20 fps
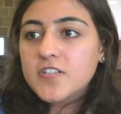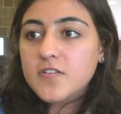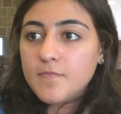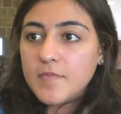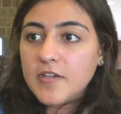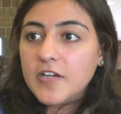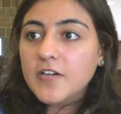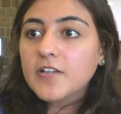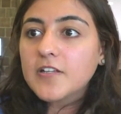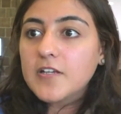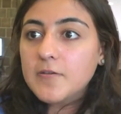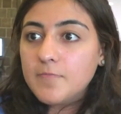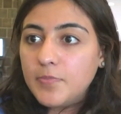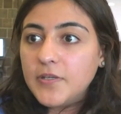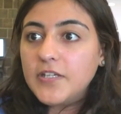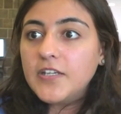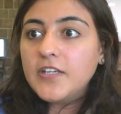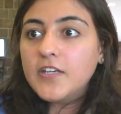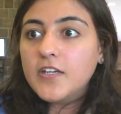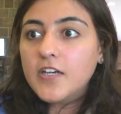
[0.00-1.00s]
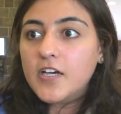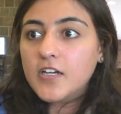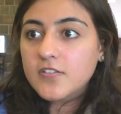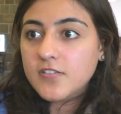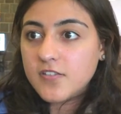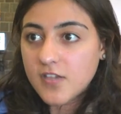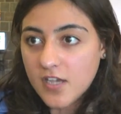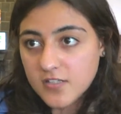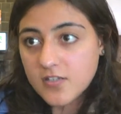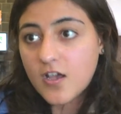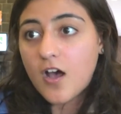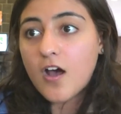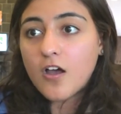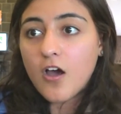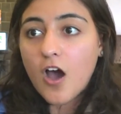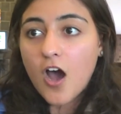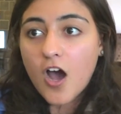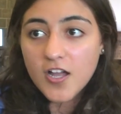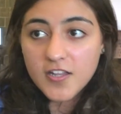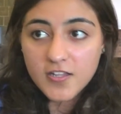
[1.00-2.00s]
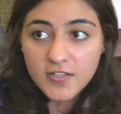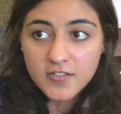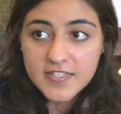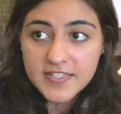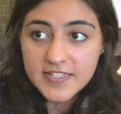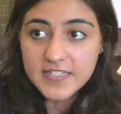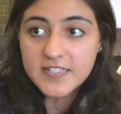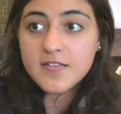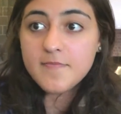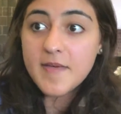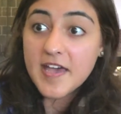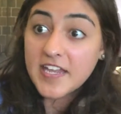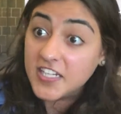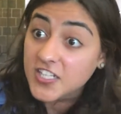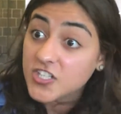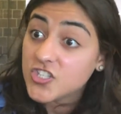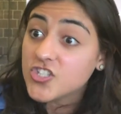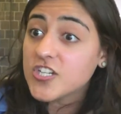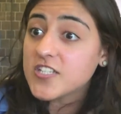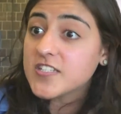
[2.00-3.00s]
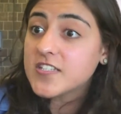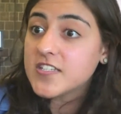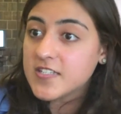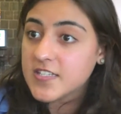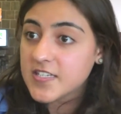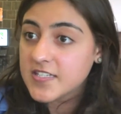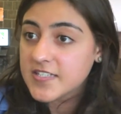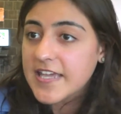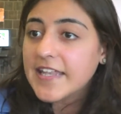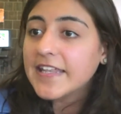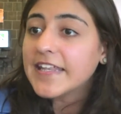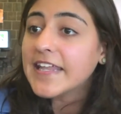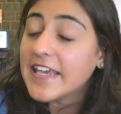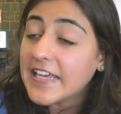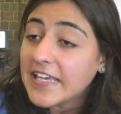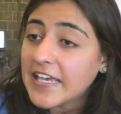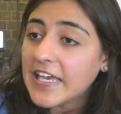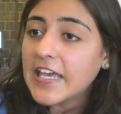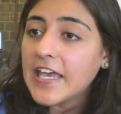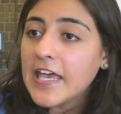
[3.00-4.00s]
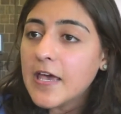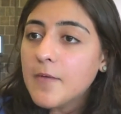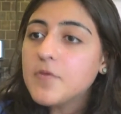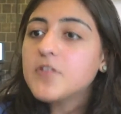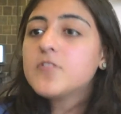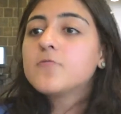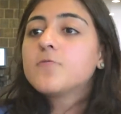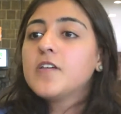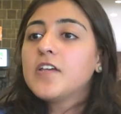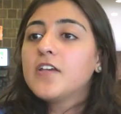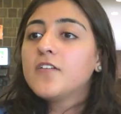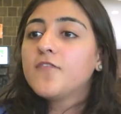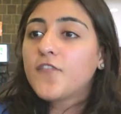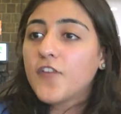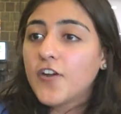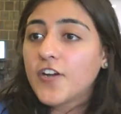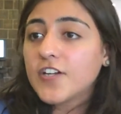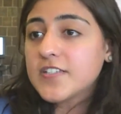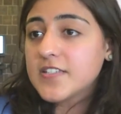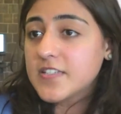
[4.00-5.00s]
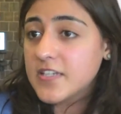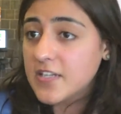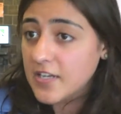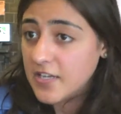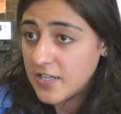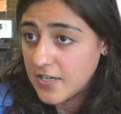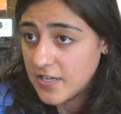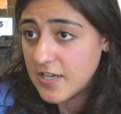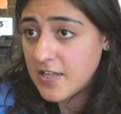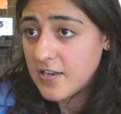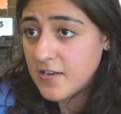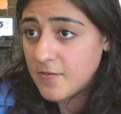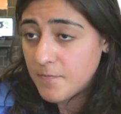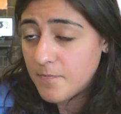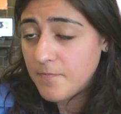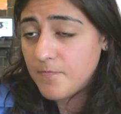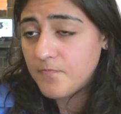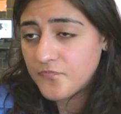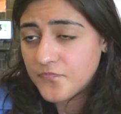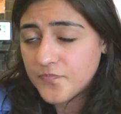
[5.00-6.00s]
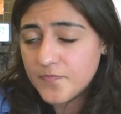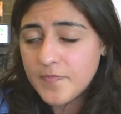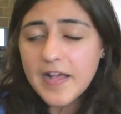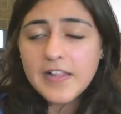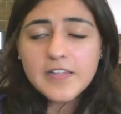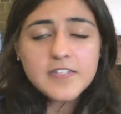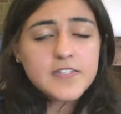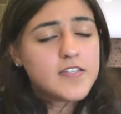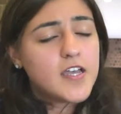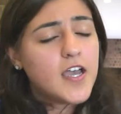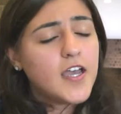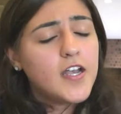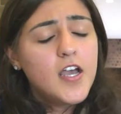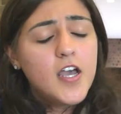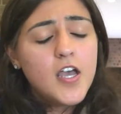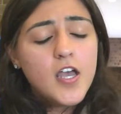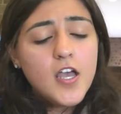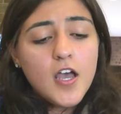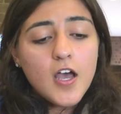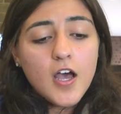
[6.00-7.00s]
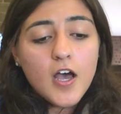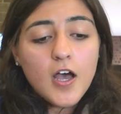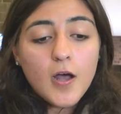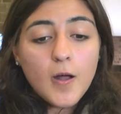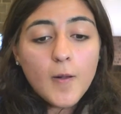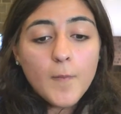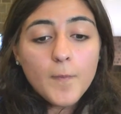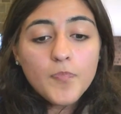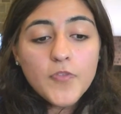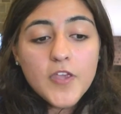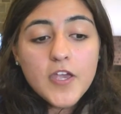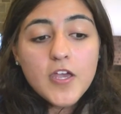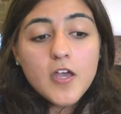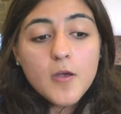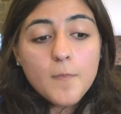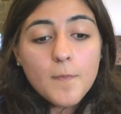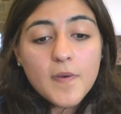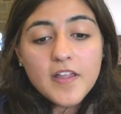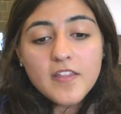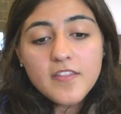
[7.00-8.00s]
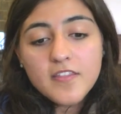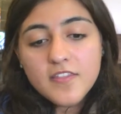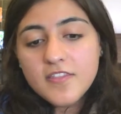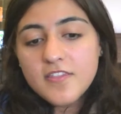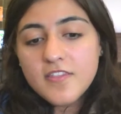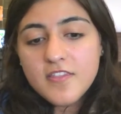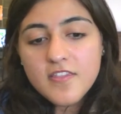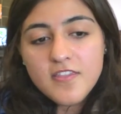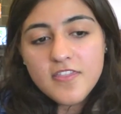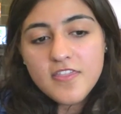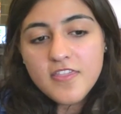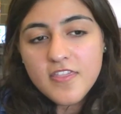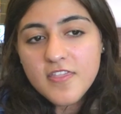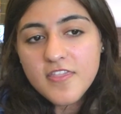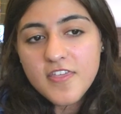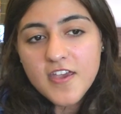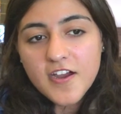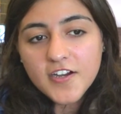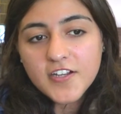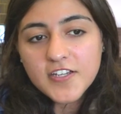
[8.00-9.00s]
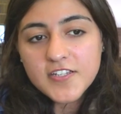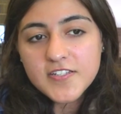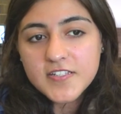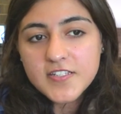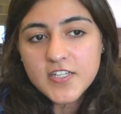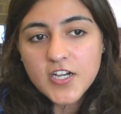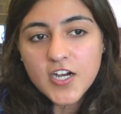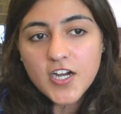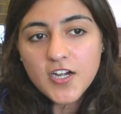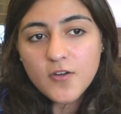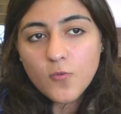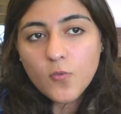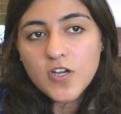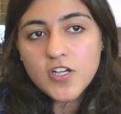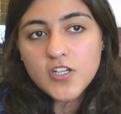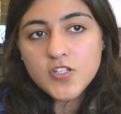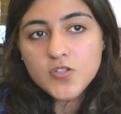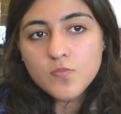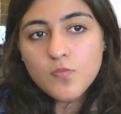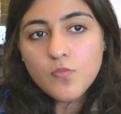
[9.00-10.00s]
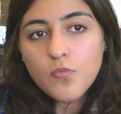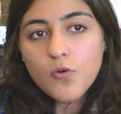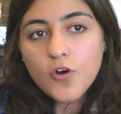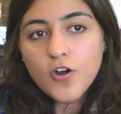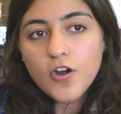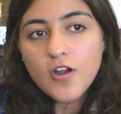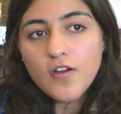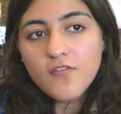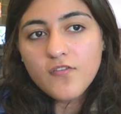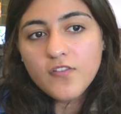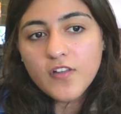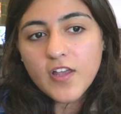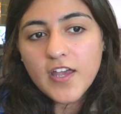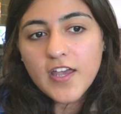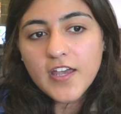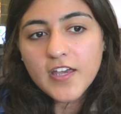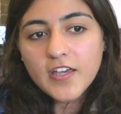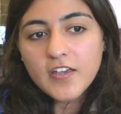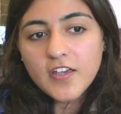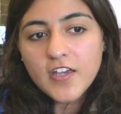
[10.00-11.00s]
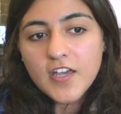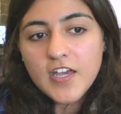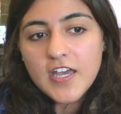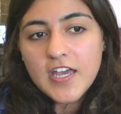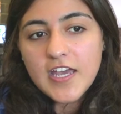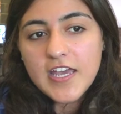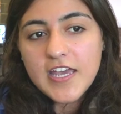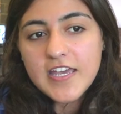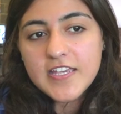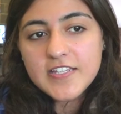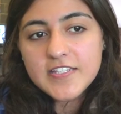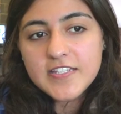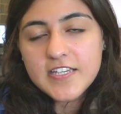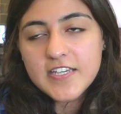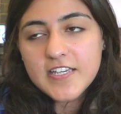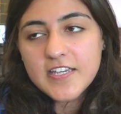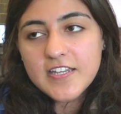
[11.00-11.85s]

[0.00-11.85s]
to merely be a talk on systematic injustices and linking it between Ferguson and Palestine. But their concern was more of like, is